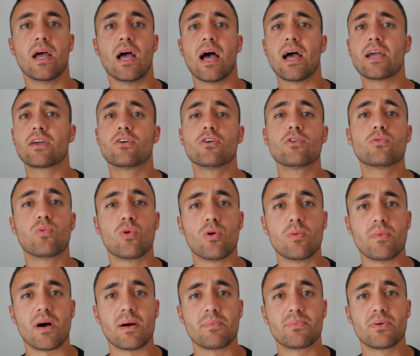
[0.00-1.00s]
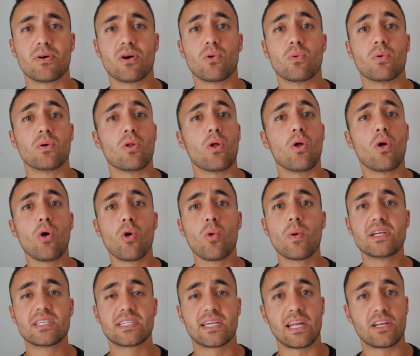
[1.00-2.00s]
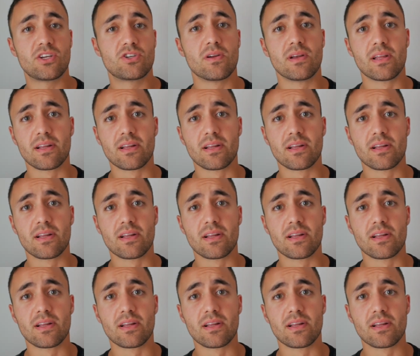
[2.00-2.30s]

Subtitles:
A good warm-up will always get you